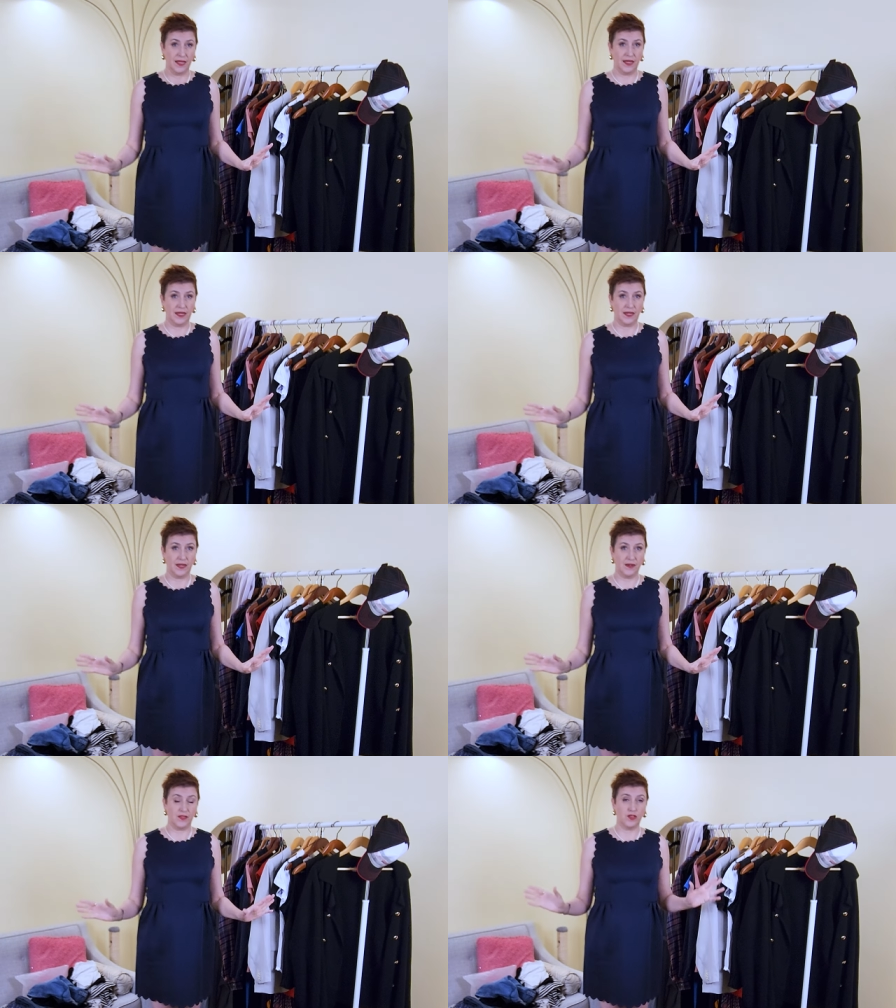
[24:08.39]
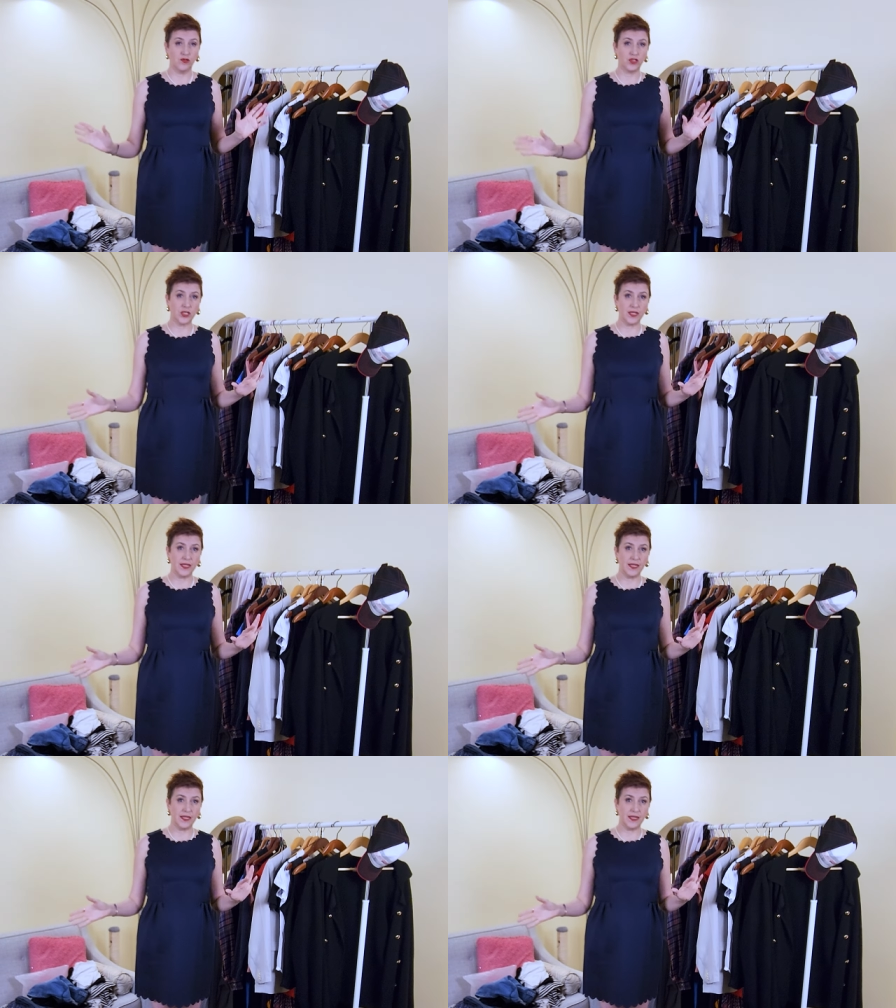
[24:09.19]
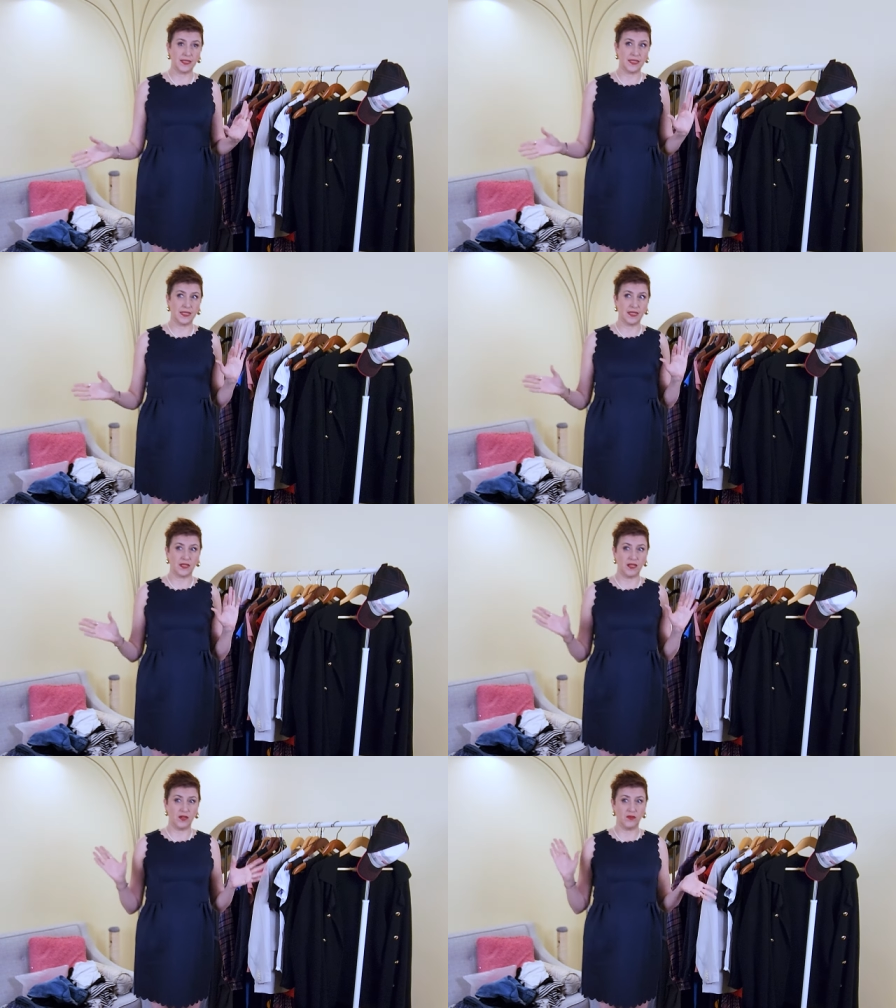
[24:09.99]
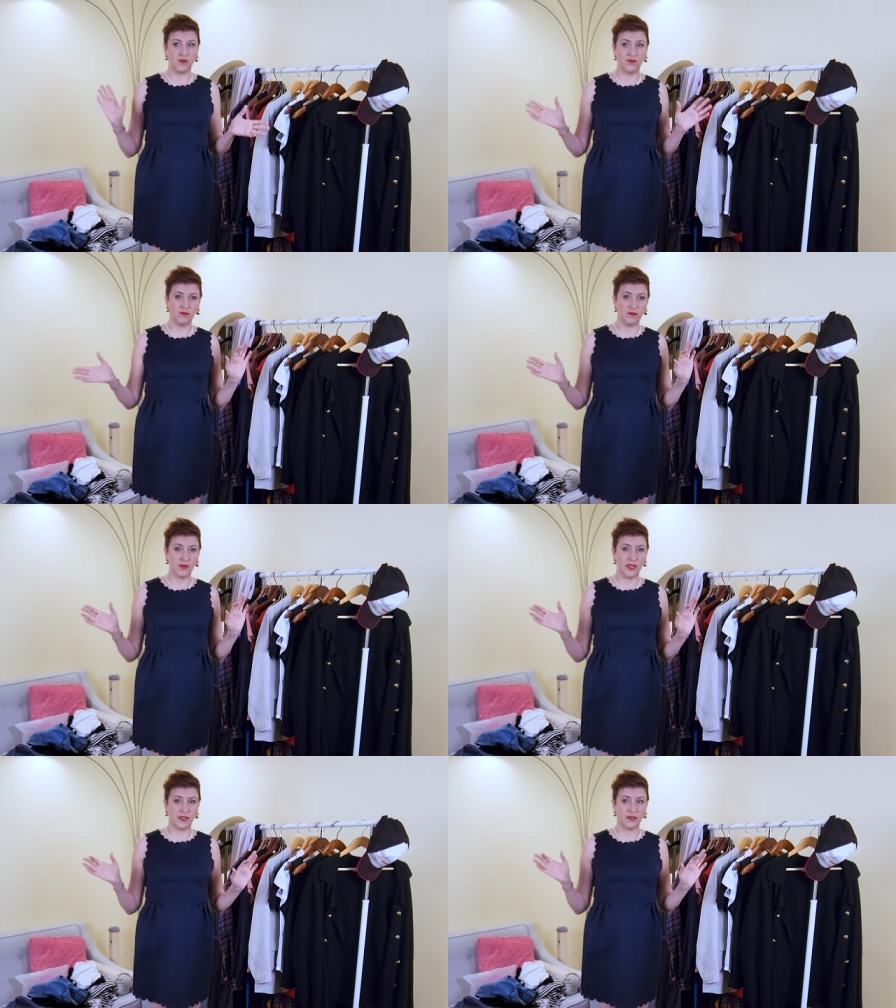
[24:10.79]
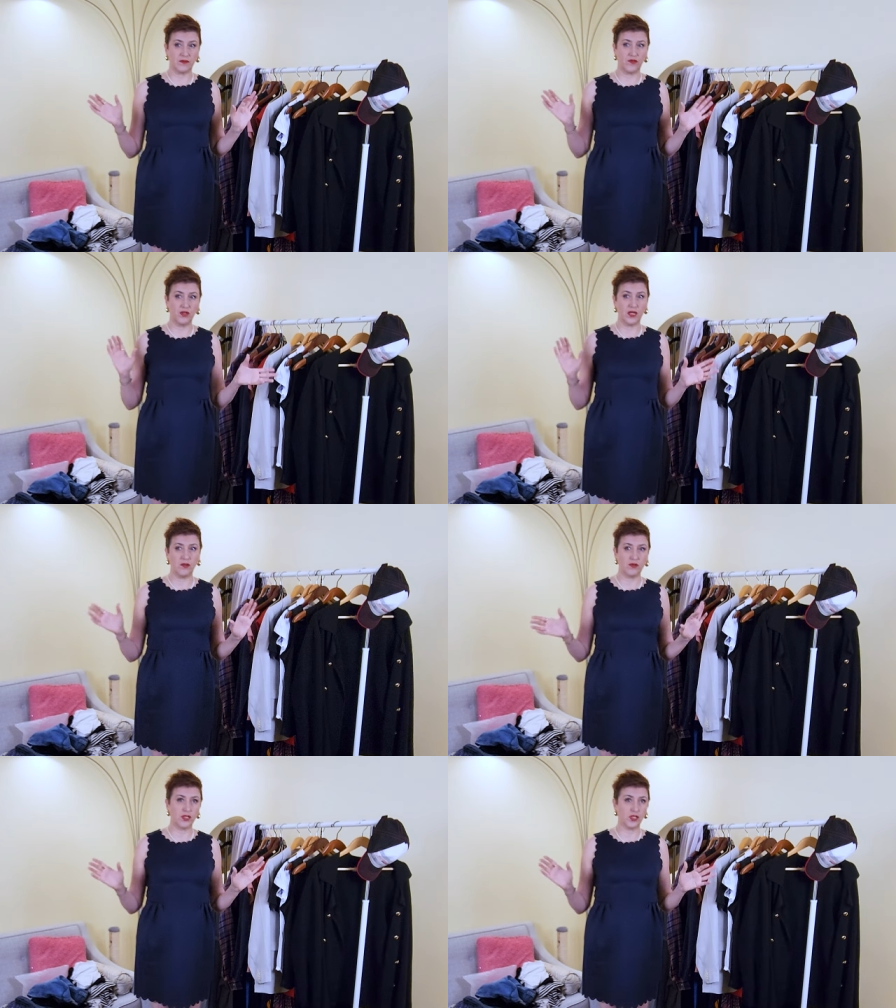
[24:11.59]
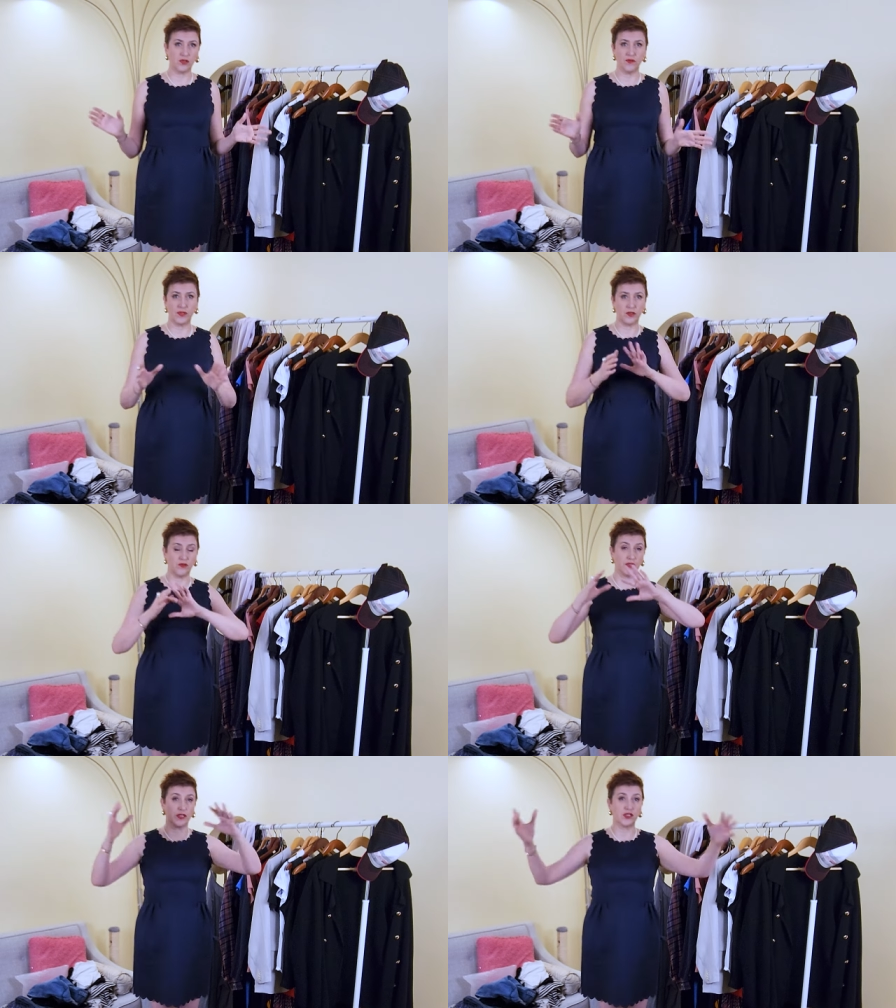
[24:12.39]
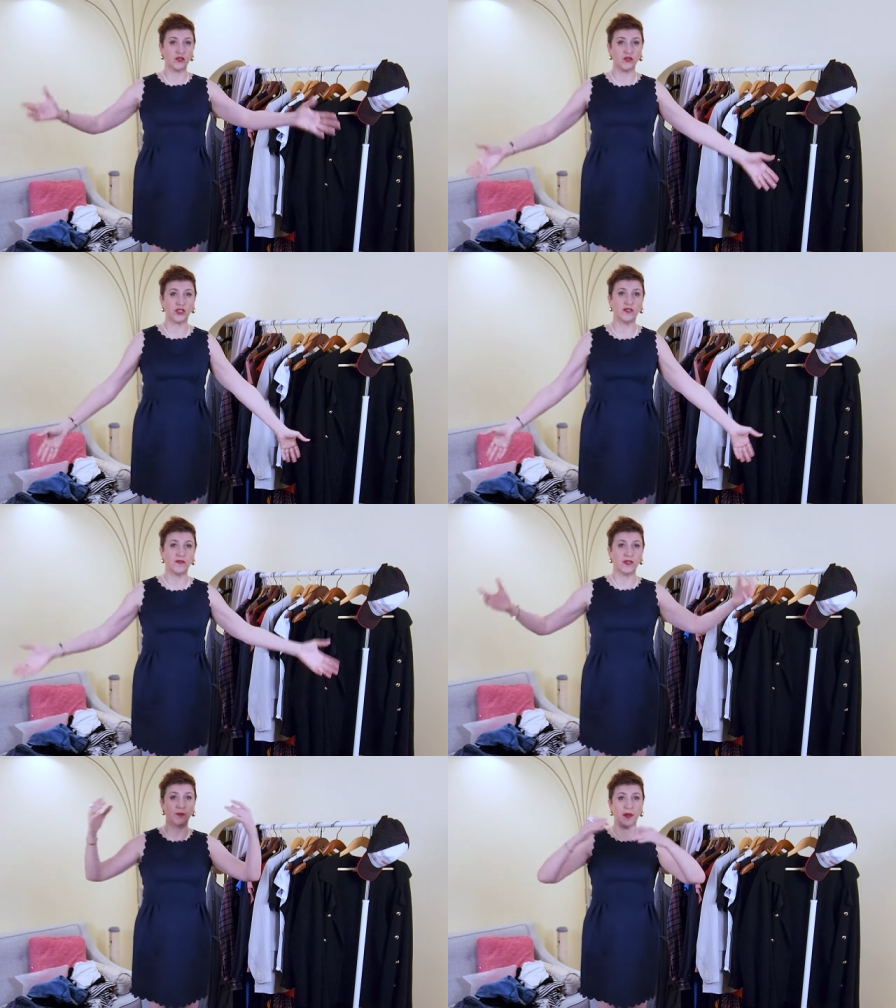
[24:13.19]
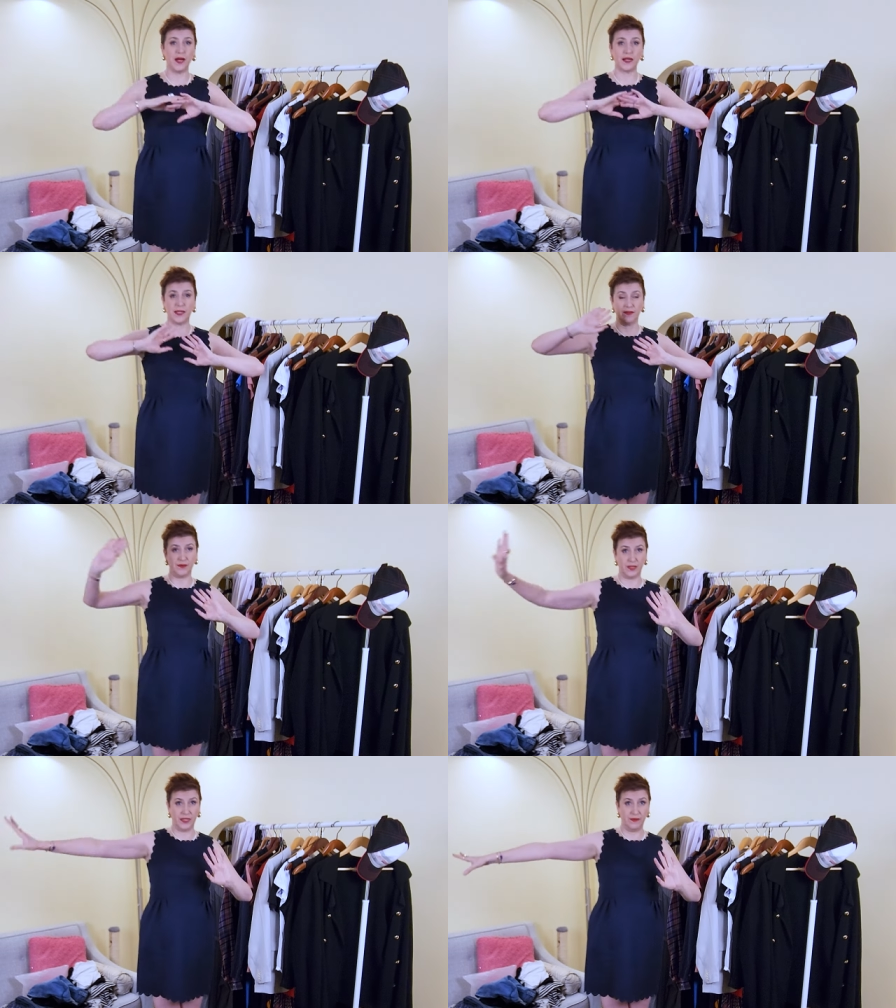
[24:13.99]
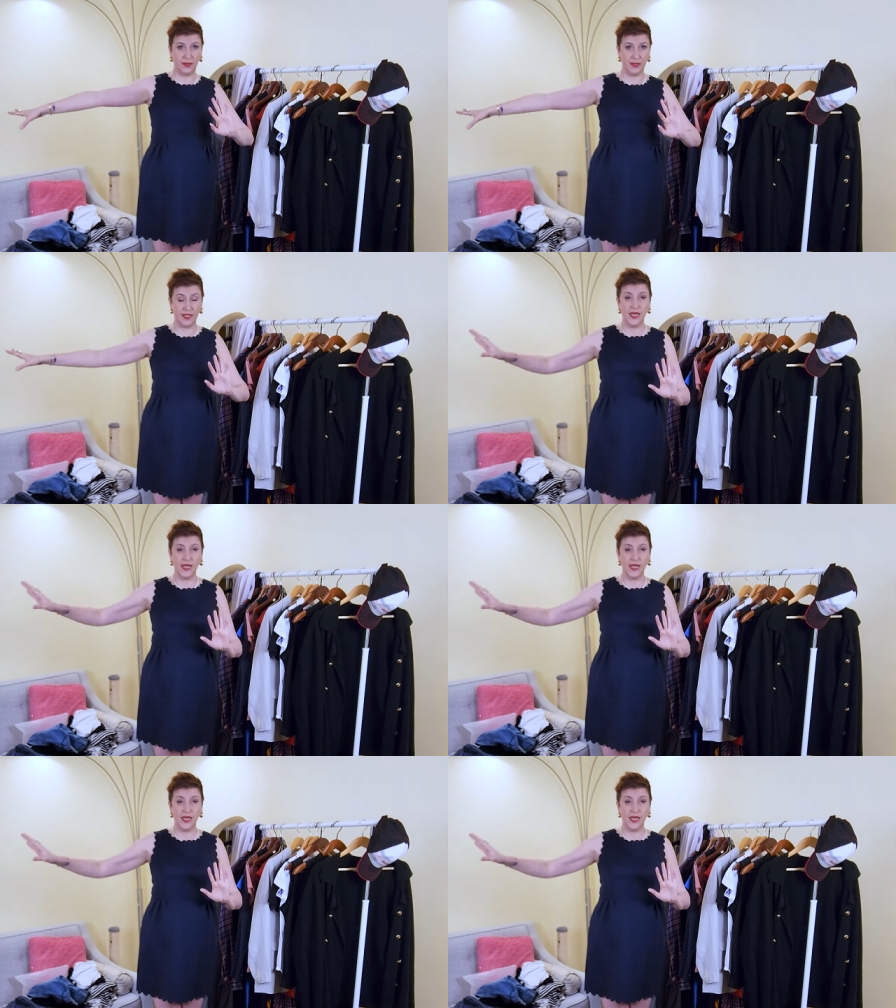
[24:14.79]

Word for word: Uh, usually it's like around like four hours. So we're on excursion, we're back and we're leaving.